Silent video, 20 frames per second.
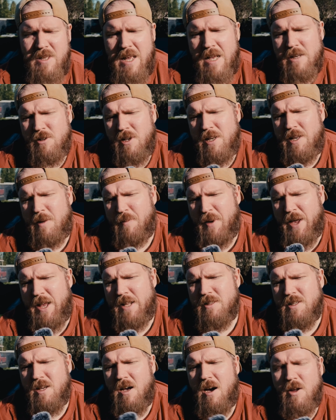it actually
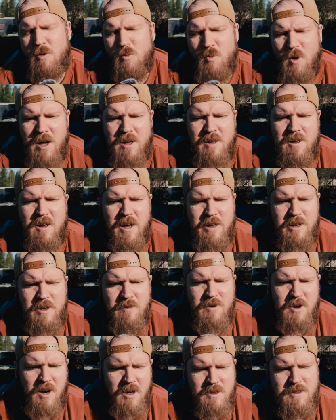depends on what kind
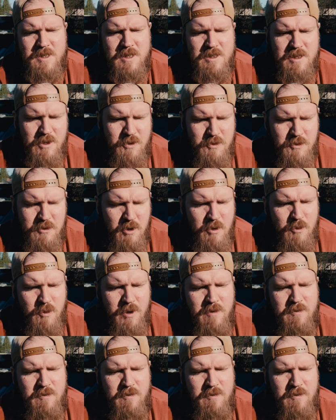of content you do.